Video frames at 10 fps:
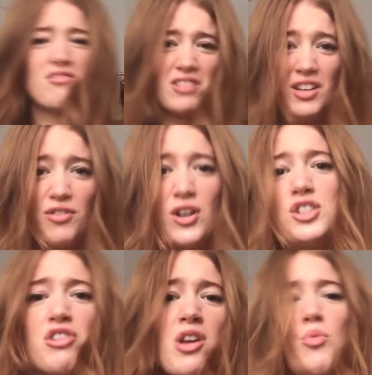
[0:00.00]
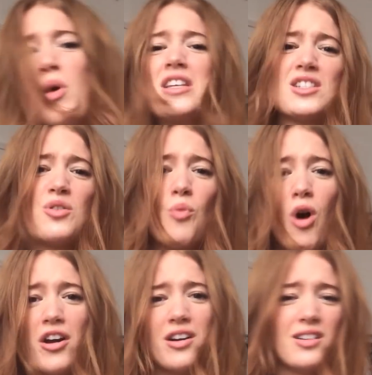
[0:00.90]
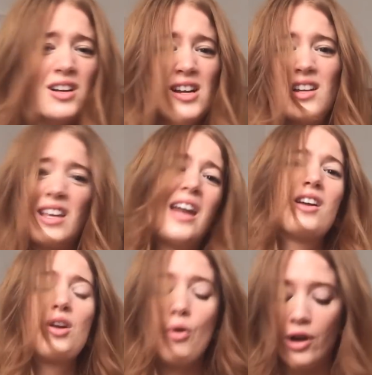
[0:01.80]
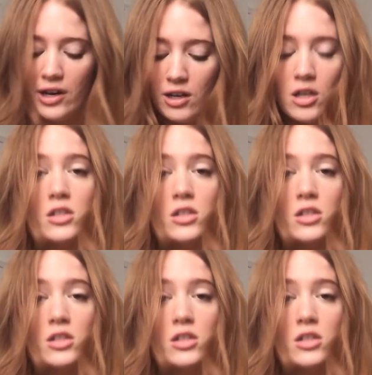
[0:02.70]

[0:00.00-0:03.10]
really frustrated, wasting water, getting annoyed.